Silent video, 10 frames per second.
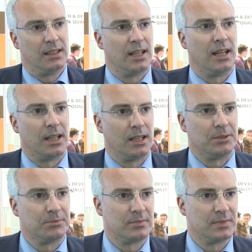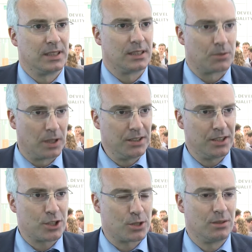um,
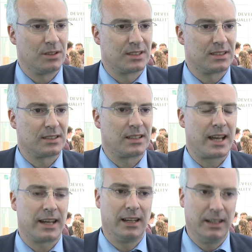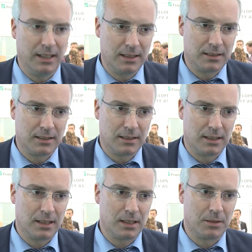quality assurance is a highly
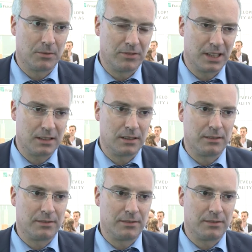um, well,